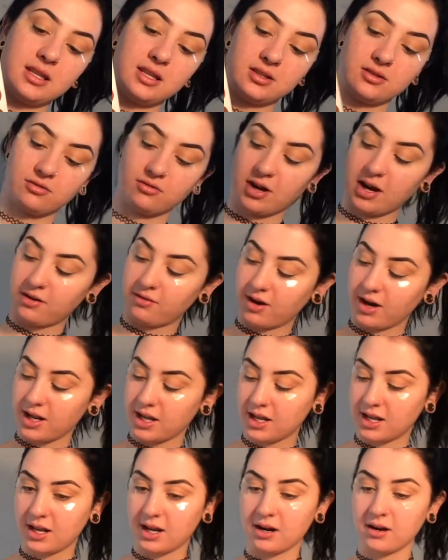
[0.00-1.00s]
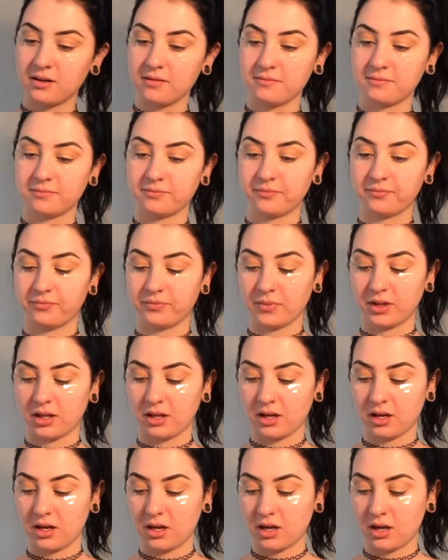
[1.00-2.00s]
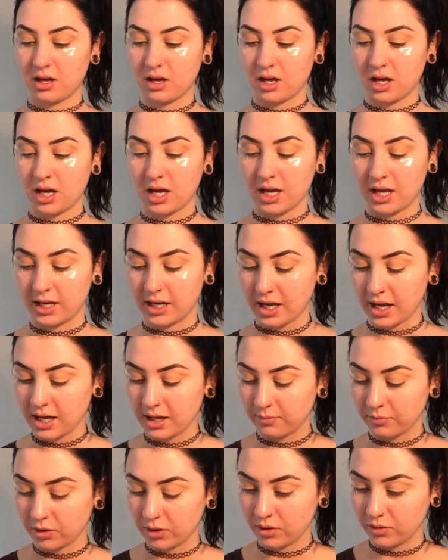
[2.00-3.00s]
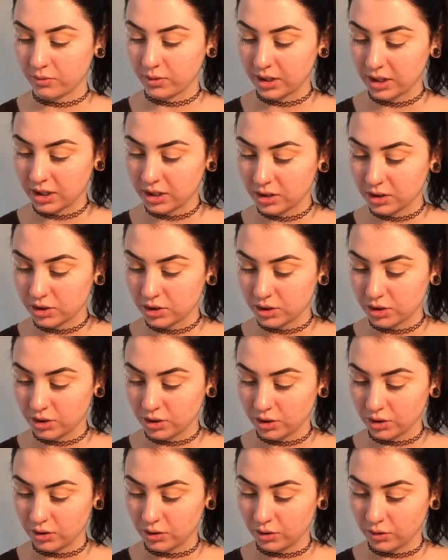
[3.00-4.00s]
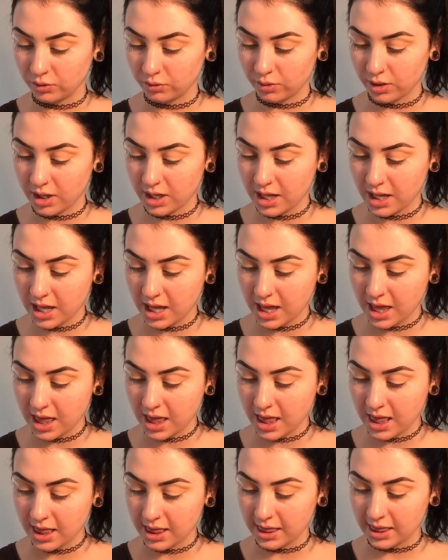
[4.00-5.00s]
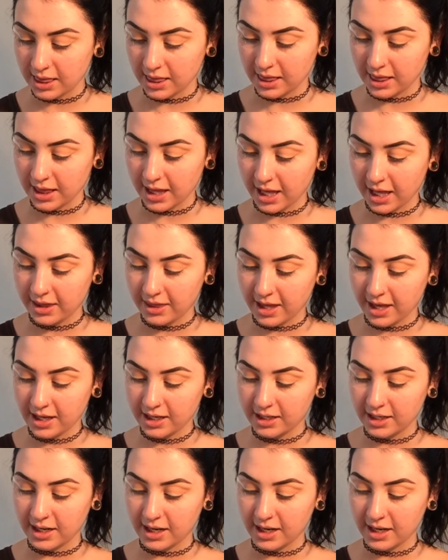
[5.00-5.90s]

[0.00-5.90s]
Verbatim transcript: this red right here and I'm going to lay that